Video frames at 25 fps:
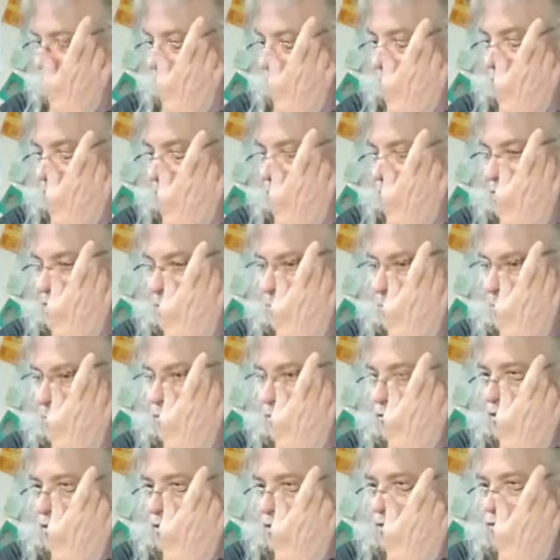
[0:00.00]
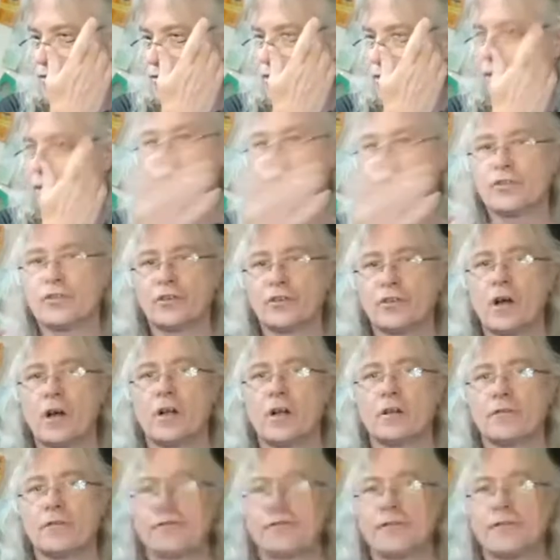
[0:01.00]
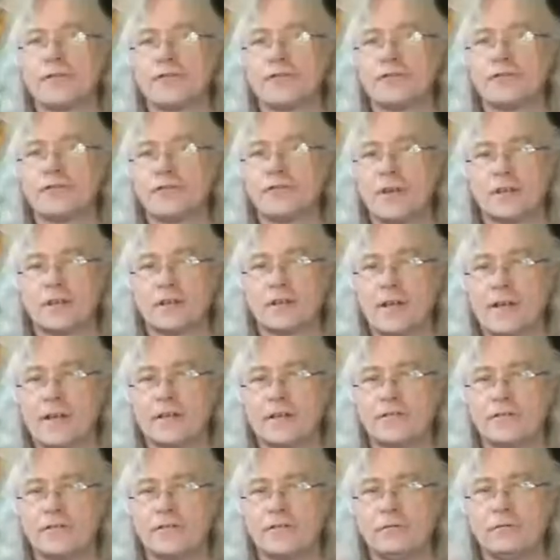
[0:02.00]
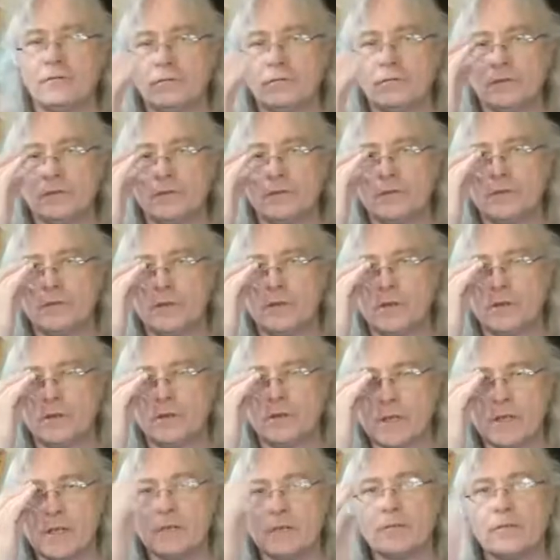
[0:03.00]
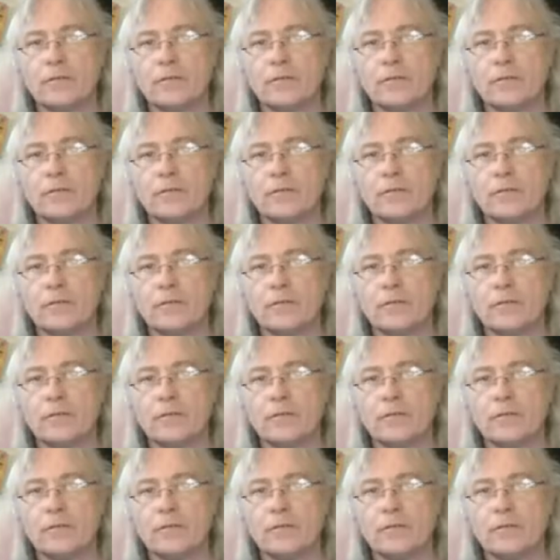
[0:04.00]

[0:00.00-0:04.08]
I would tell him to get as close to the color finish as I'd like to, you know, get.